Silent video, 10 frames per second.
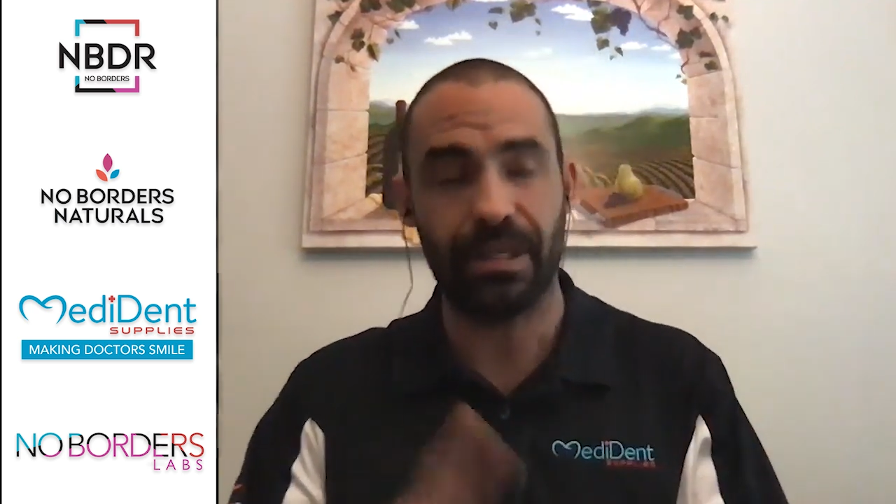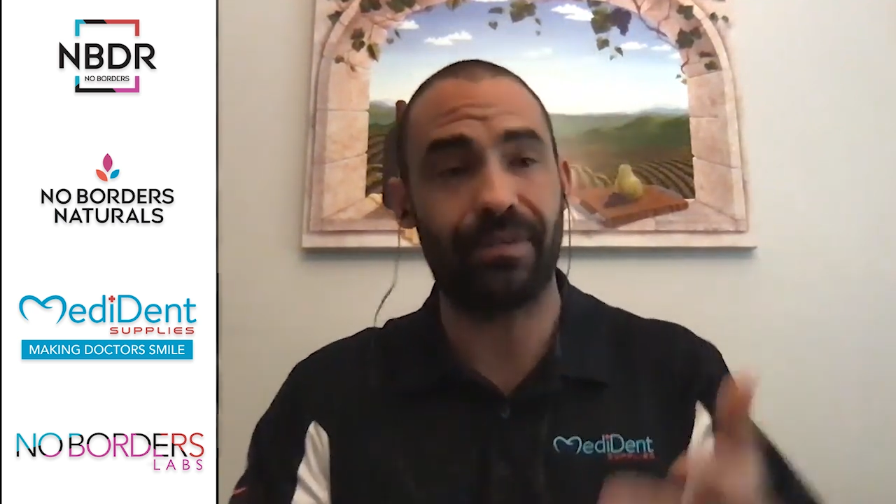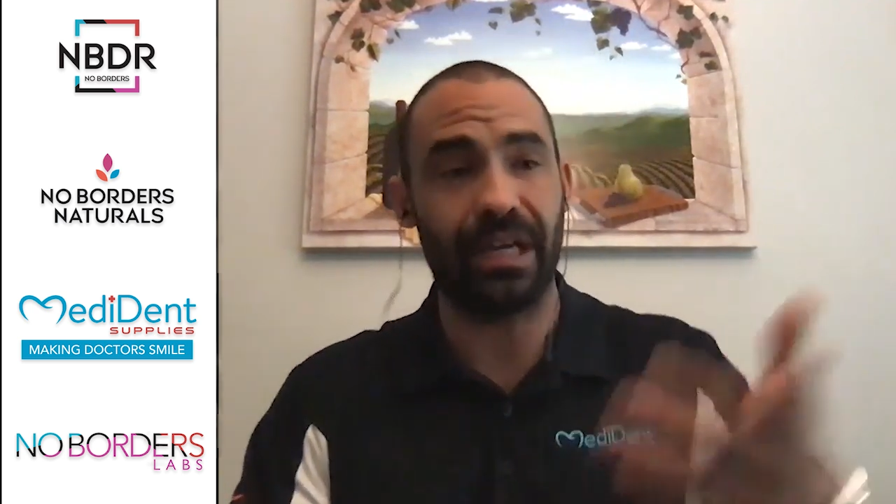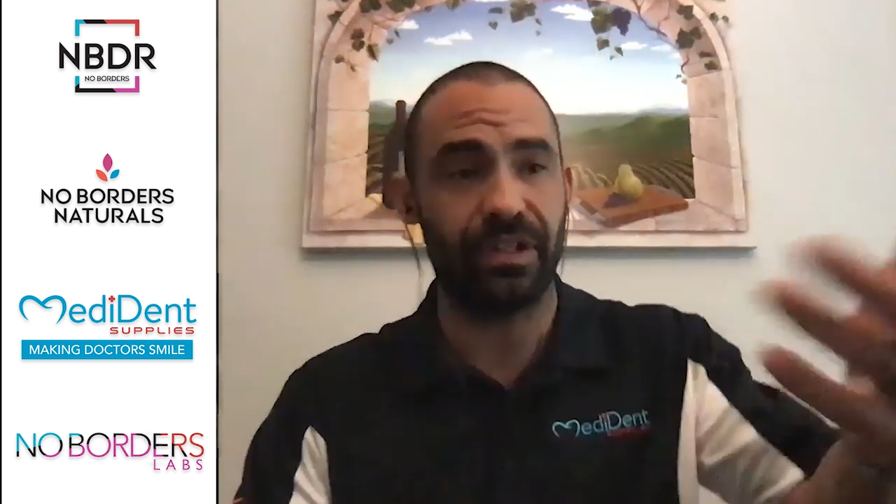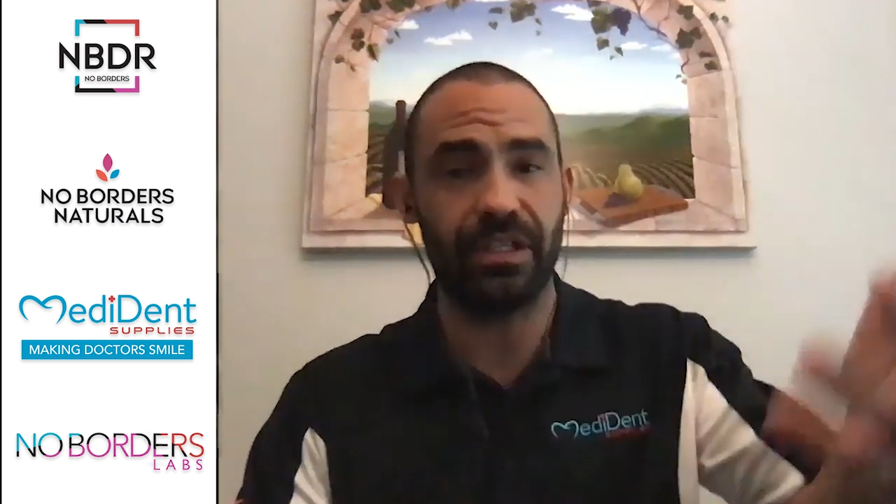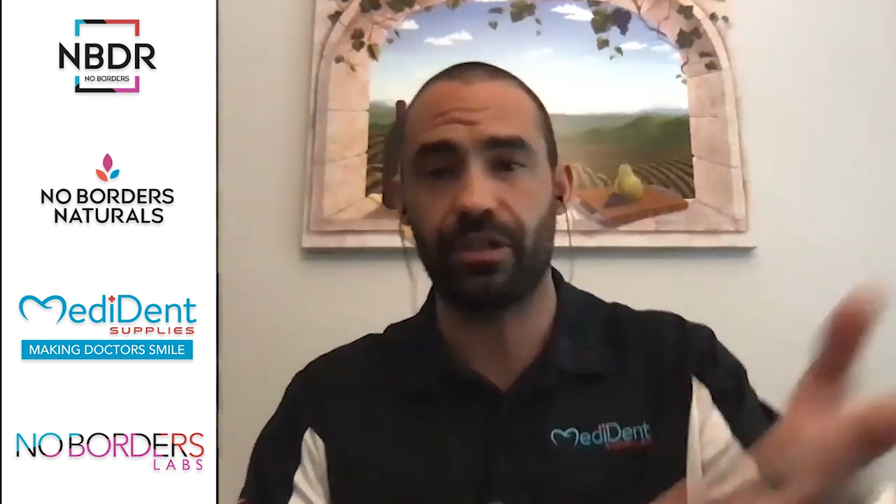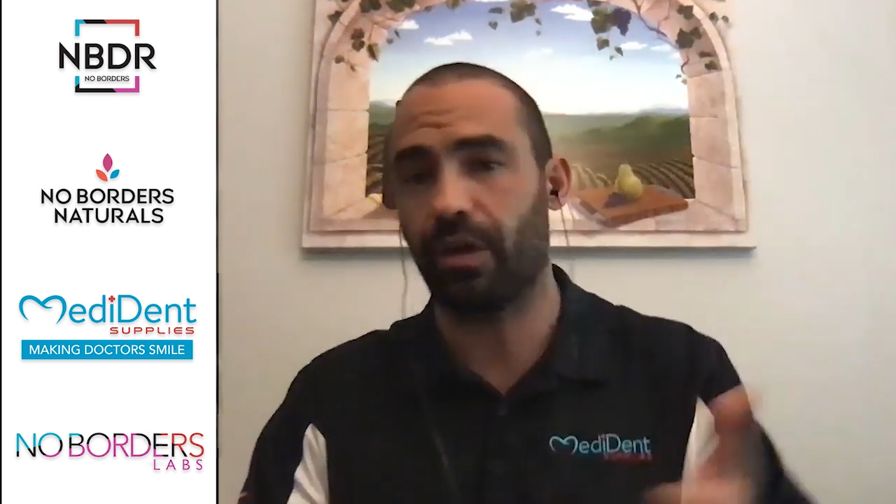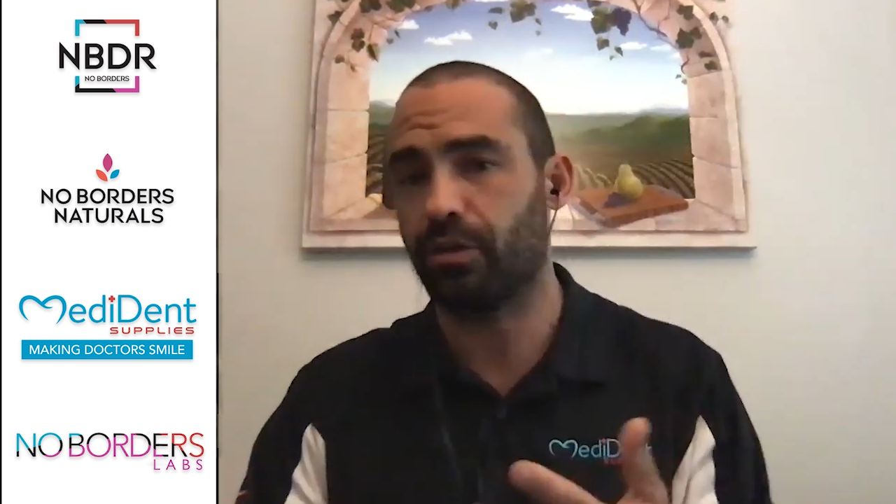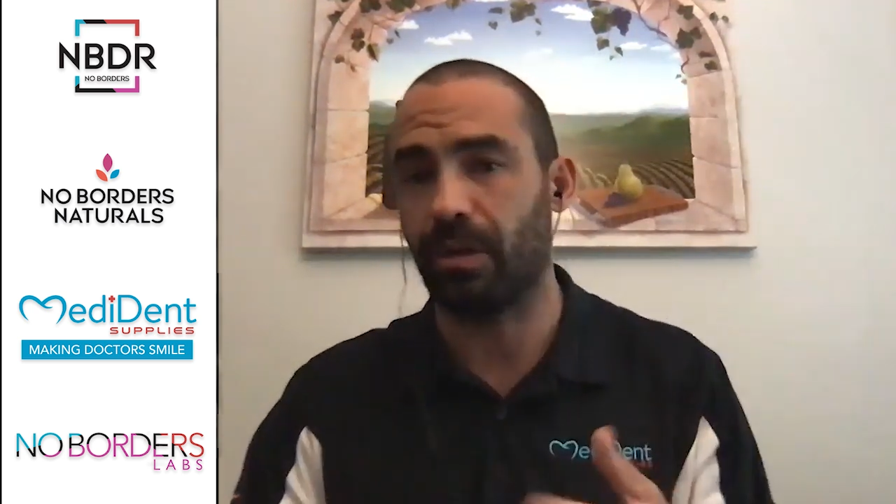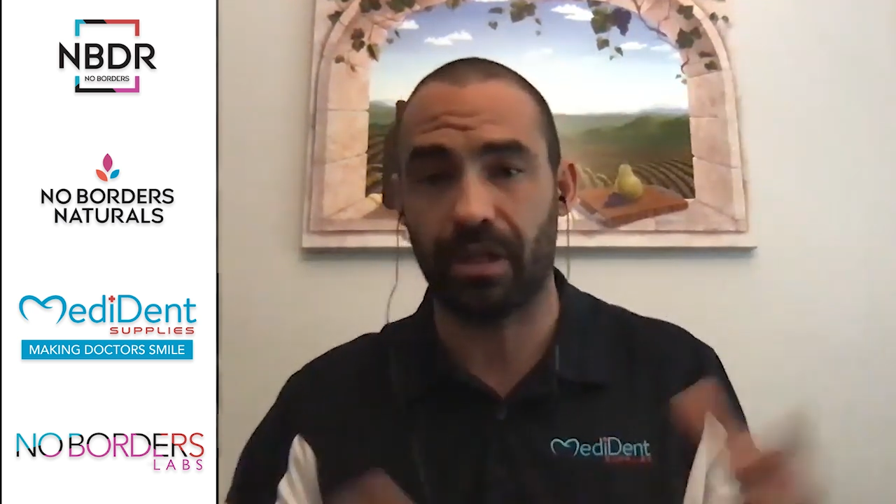I've got these
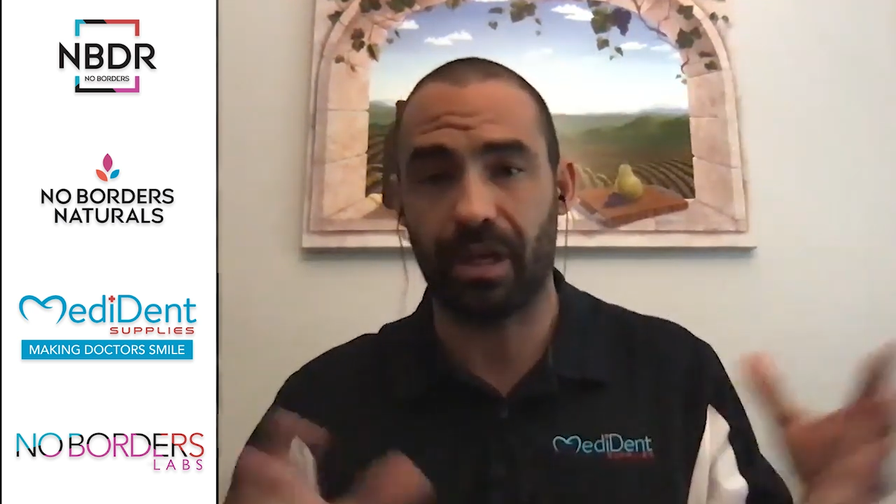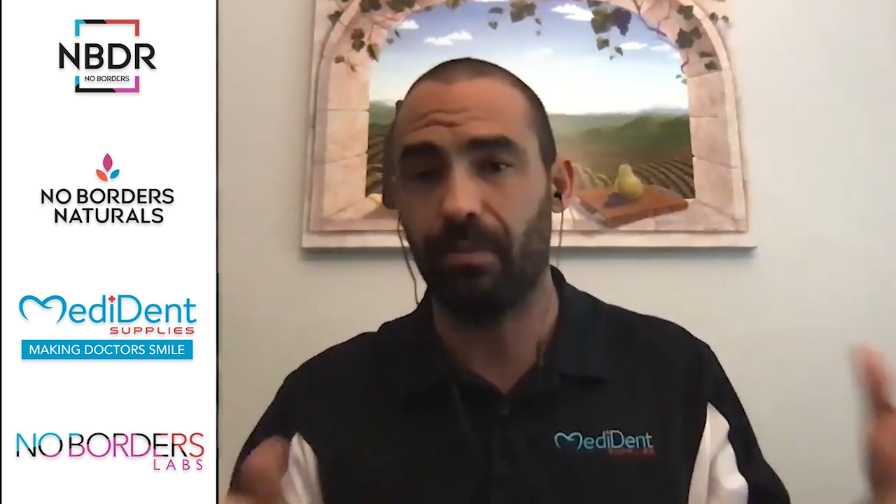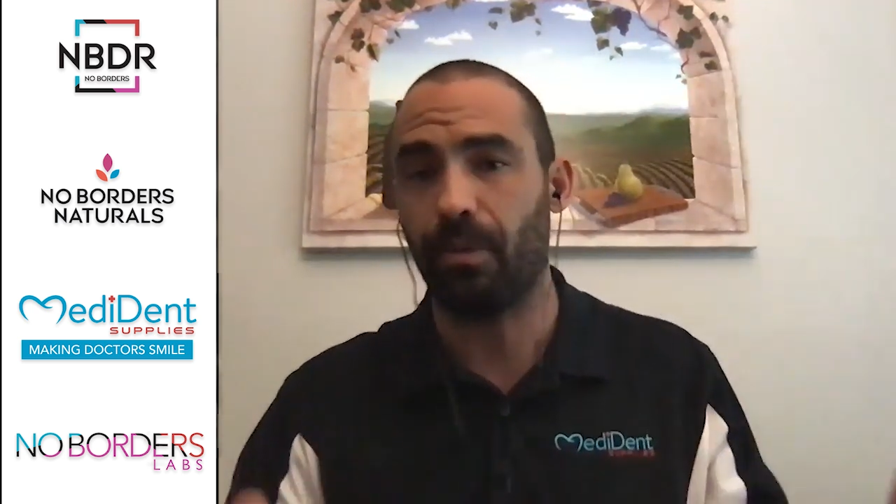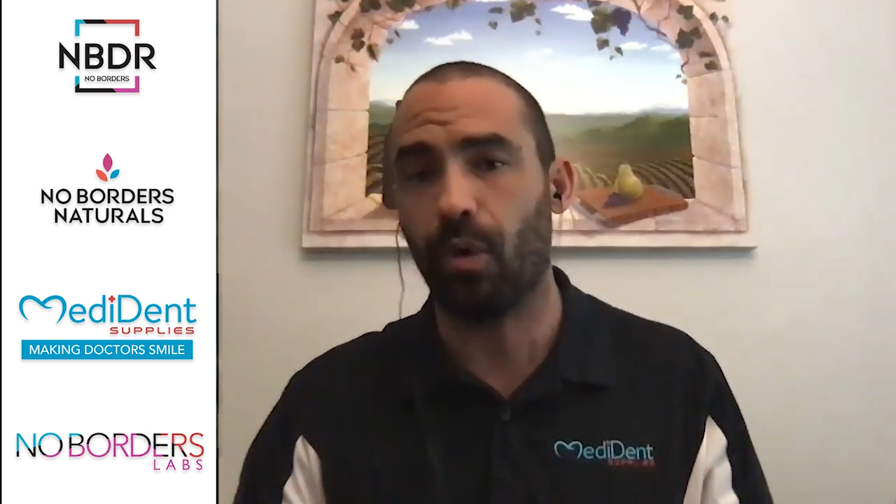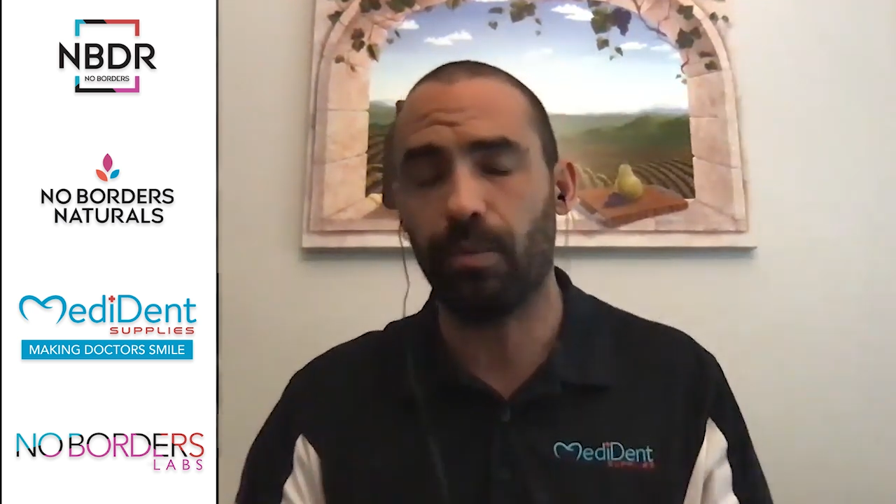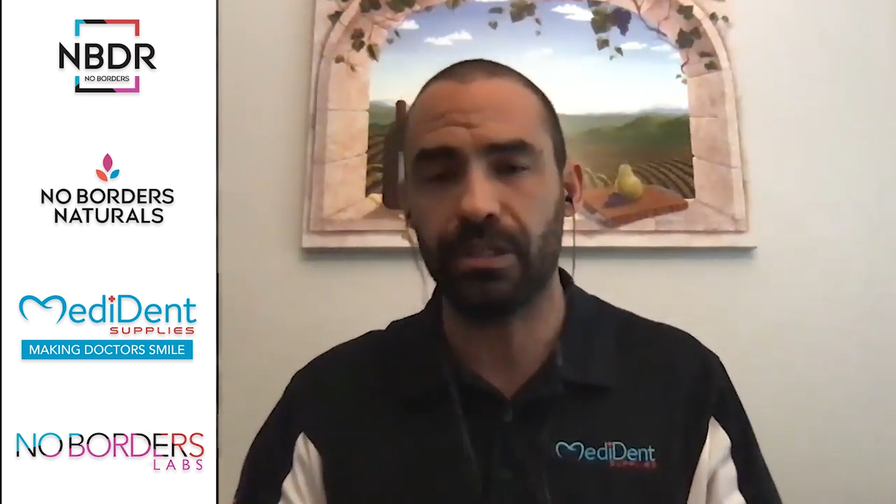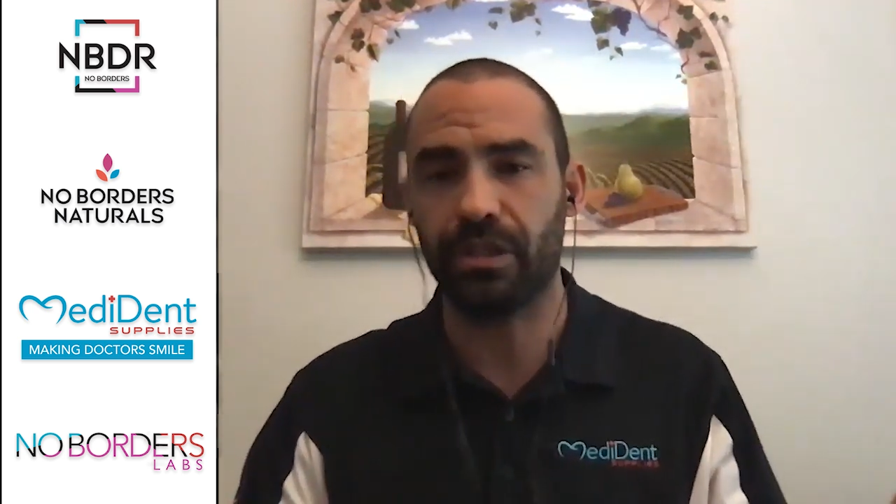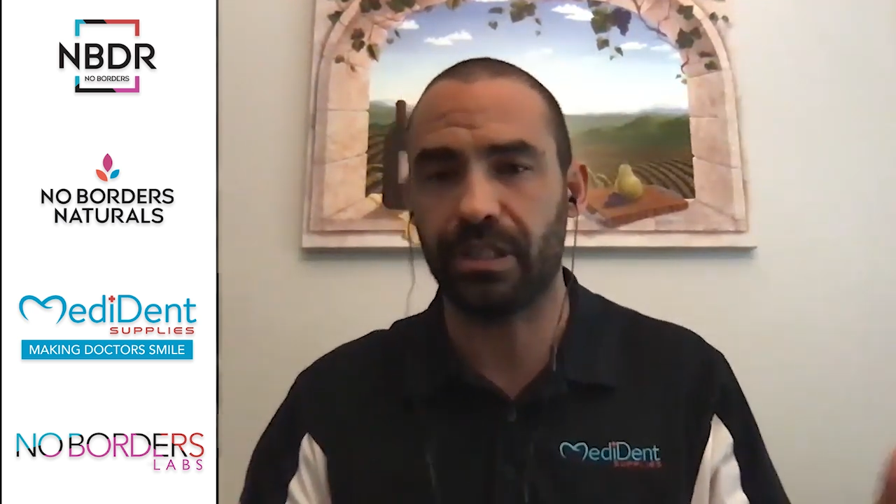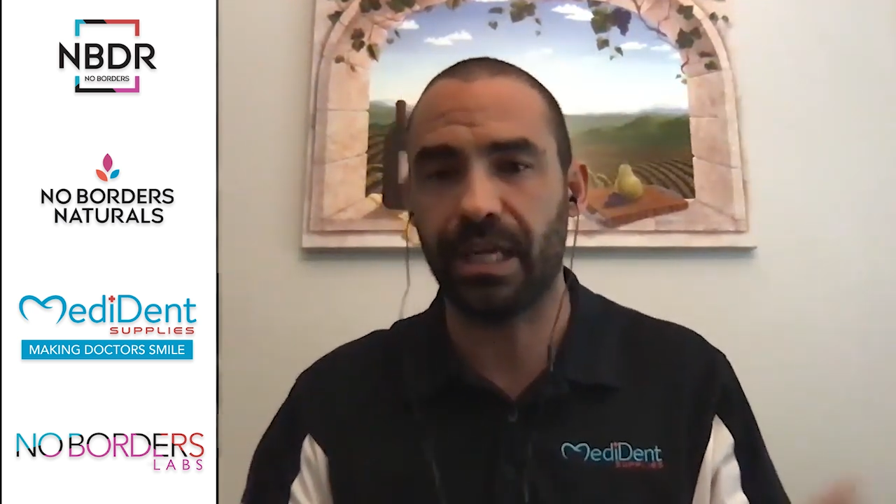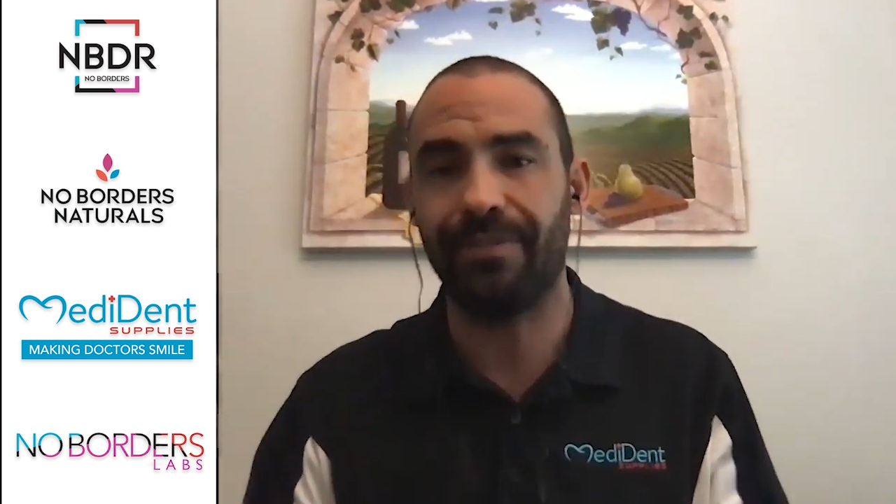star squash. I've got a whole bunch
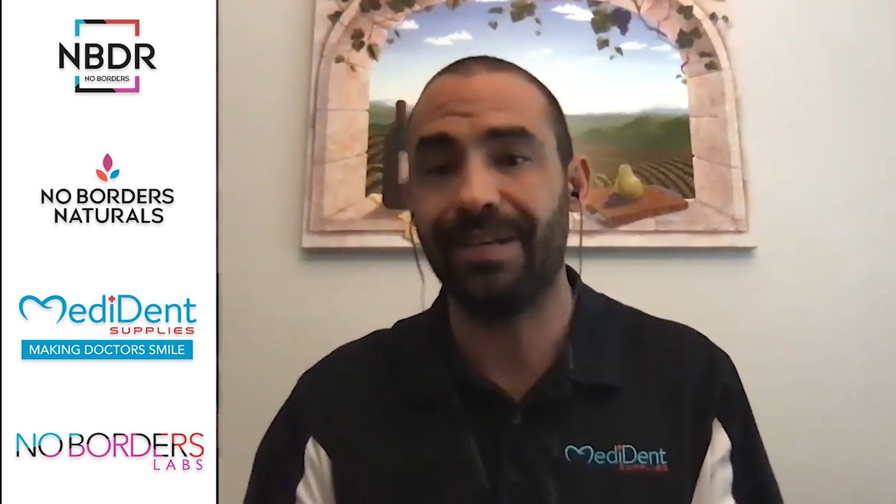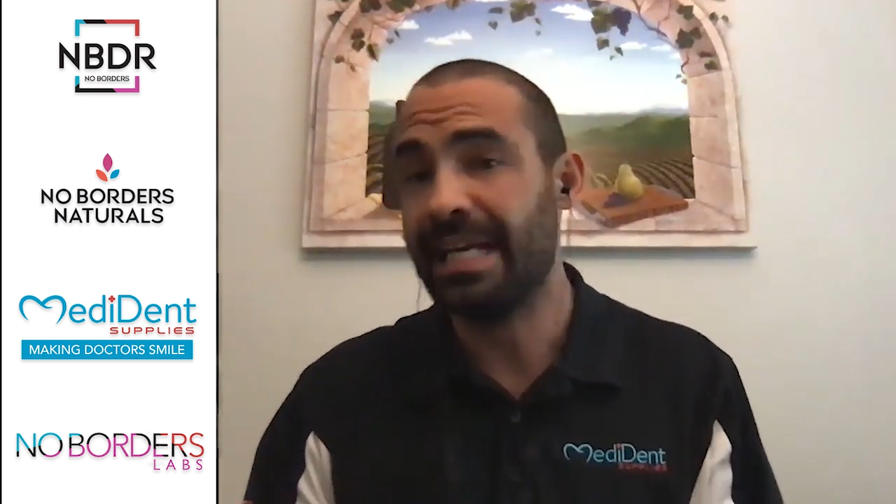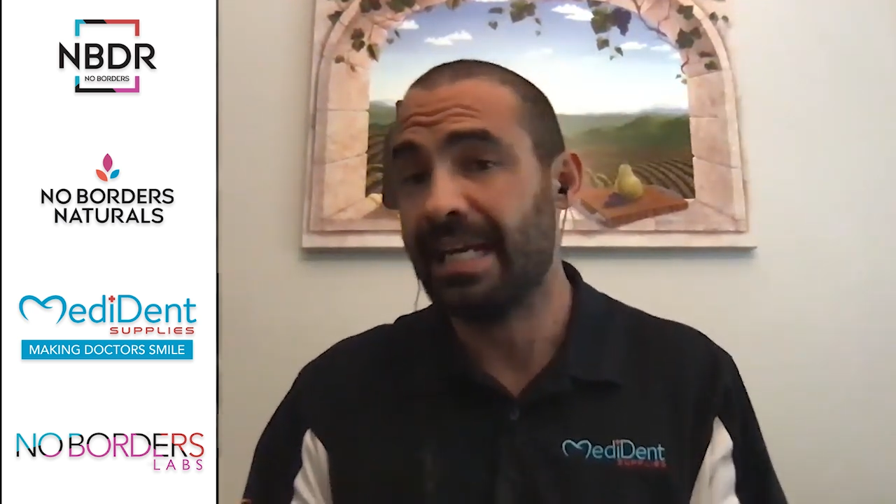of stuff